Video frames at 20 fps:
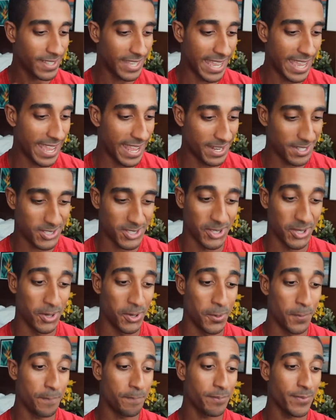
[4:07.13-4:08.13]
And
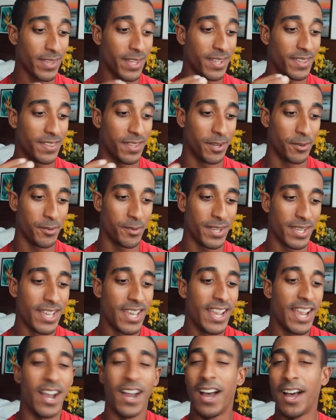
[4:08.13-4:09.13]
so the
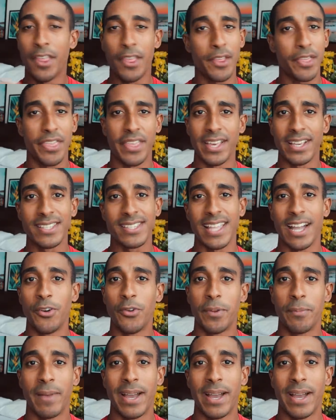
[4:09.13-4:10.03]
other things that we